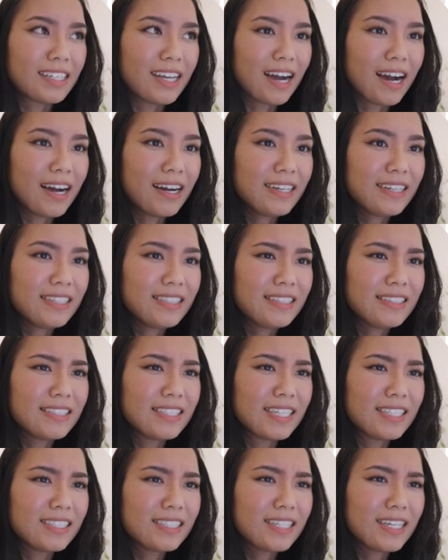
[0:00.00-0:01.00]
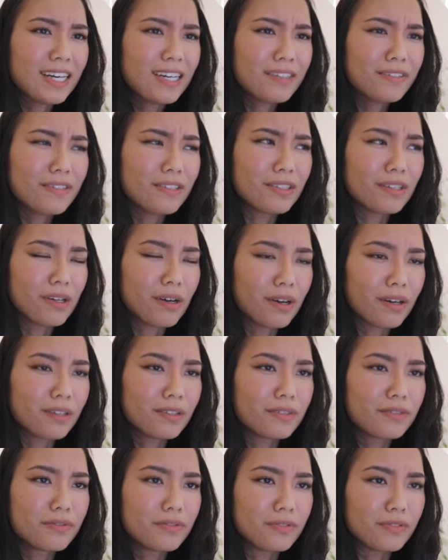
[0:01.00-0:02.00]
I tend to have a lot
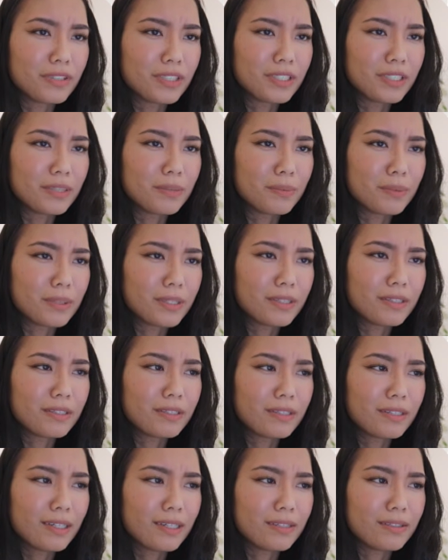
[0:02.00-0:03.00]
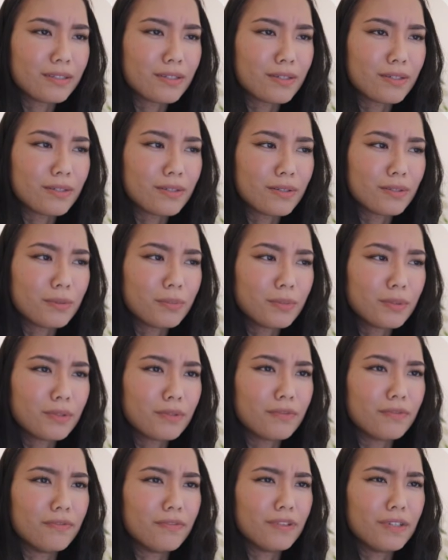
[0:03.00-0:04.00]
of really weird and super
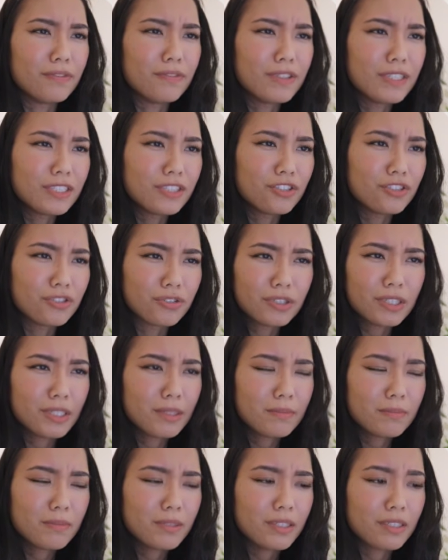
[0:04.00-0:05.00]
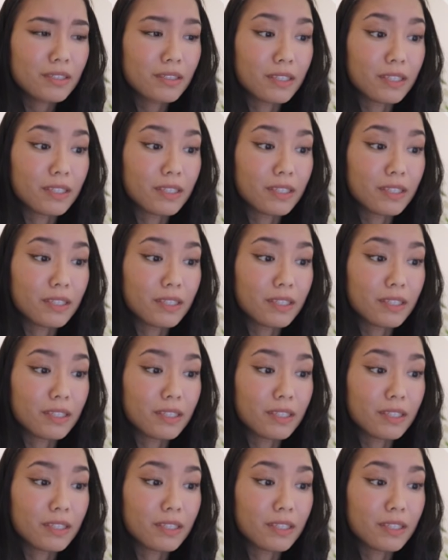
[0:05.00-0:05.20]
vivid dreams,